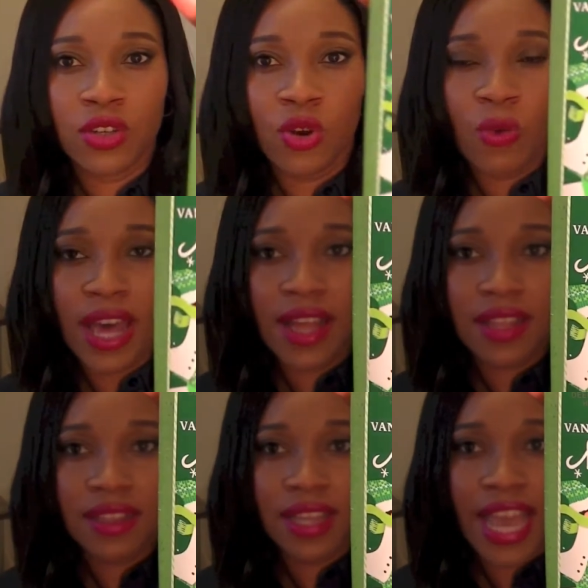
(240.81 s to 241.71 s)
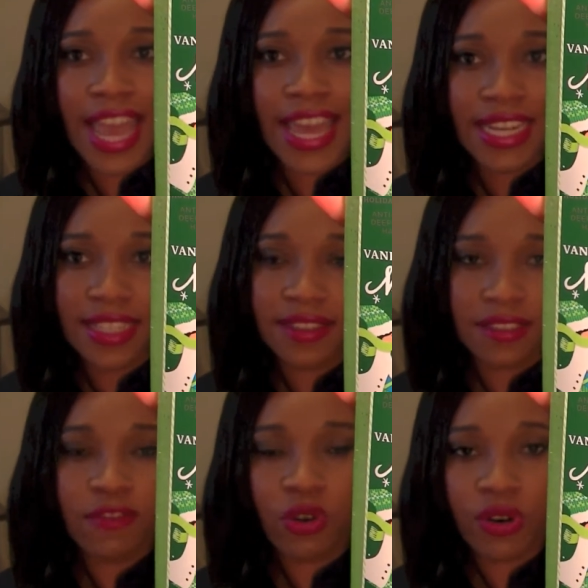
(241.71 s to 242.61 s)
Noel. And
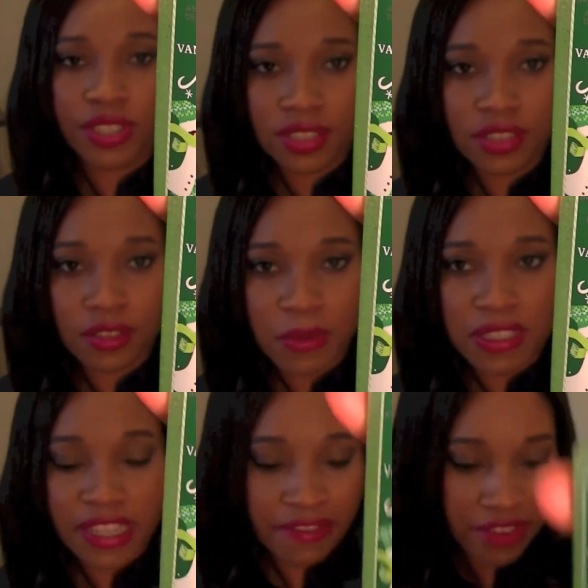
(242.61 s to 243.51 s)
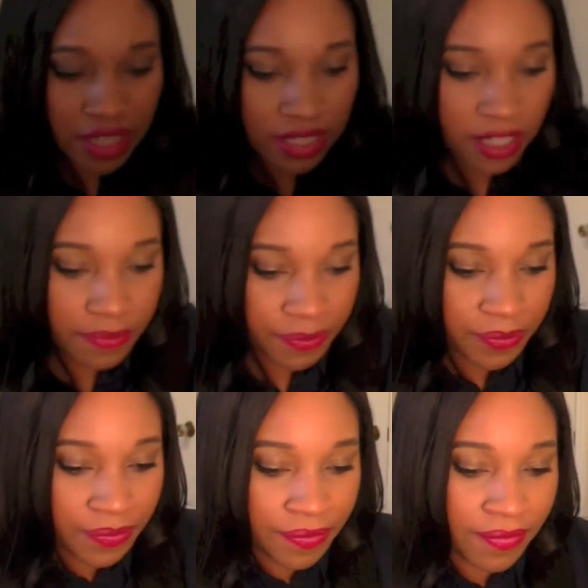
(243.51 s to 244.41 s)
it's, of course, smells like vanilla.
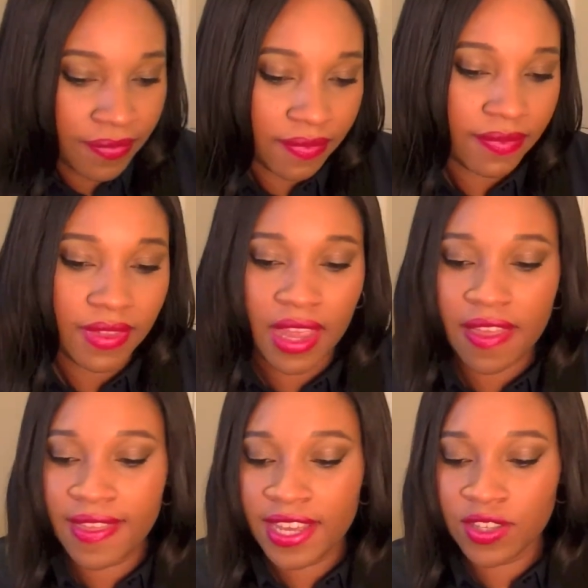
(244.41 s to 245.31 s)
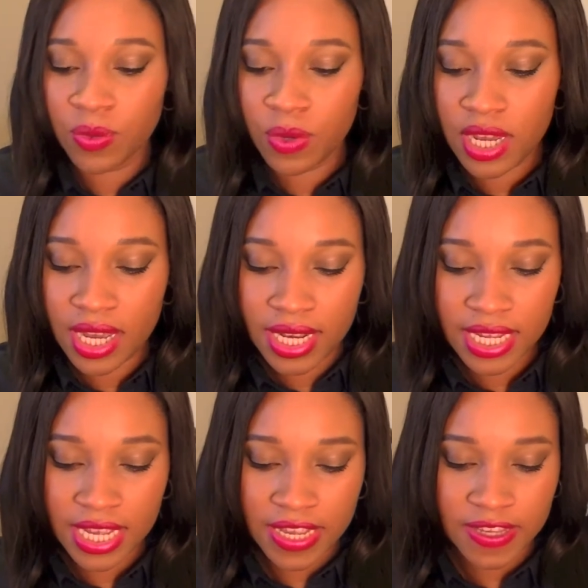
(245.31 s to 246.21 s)
This one
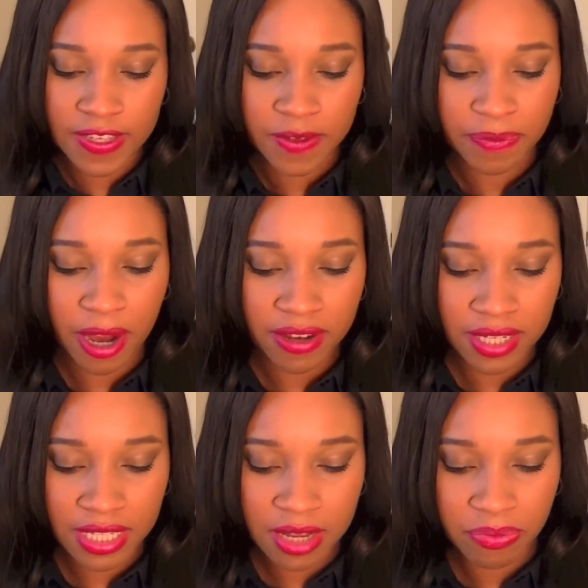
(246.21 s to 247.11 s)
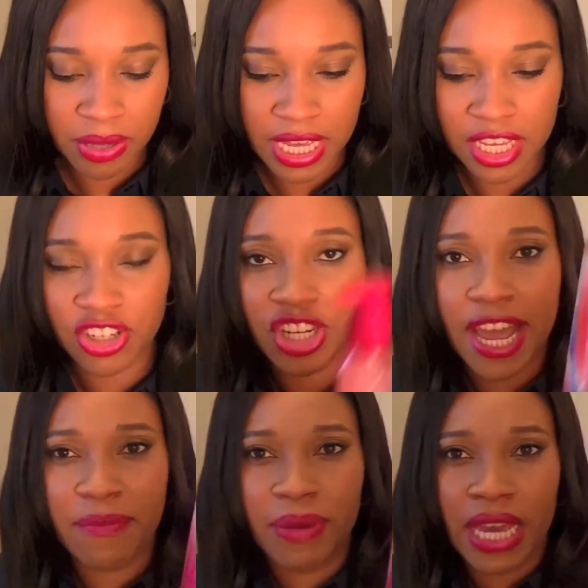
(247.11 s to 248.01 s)
is sparkling pink
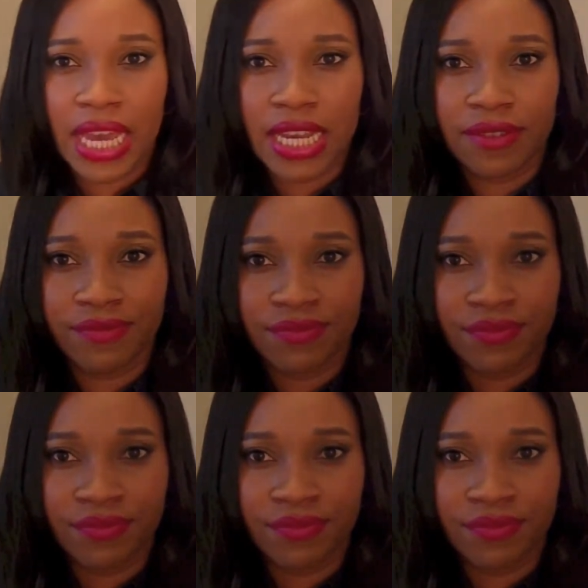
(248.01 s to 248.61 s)
champagne.